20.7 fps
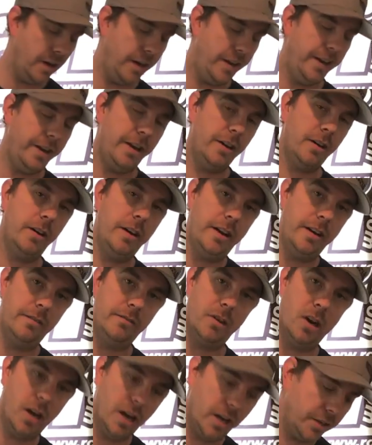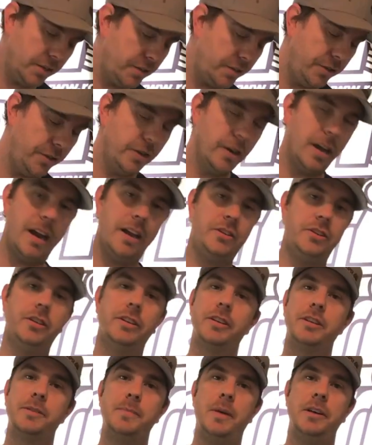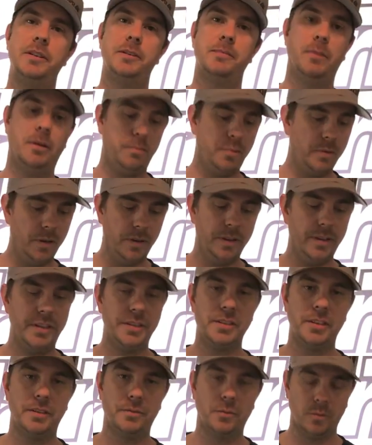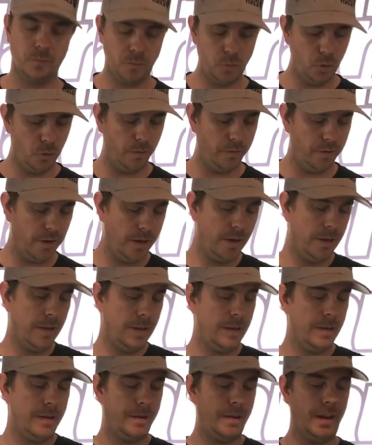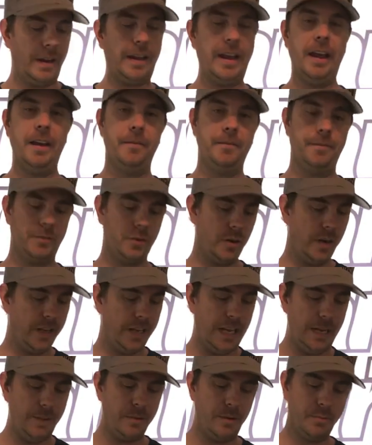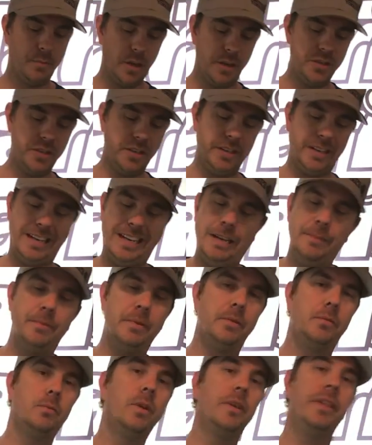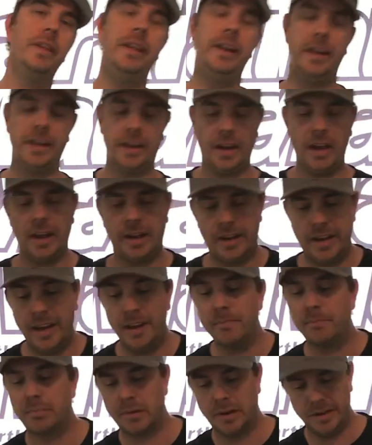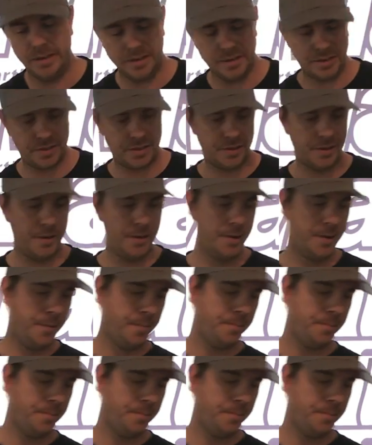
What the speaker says: or hit here, hitting rocks, you're not actually going to smash the bumper. That stuff won't move. Again, trying to keep in budget and keep it within a kit price.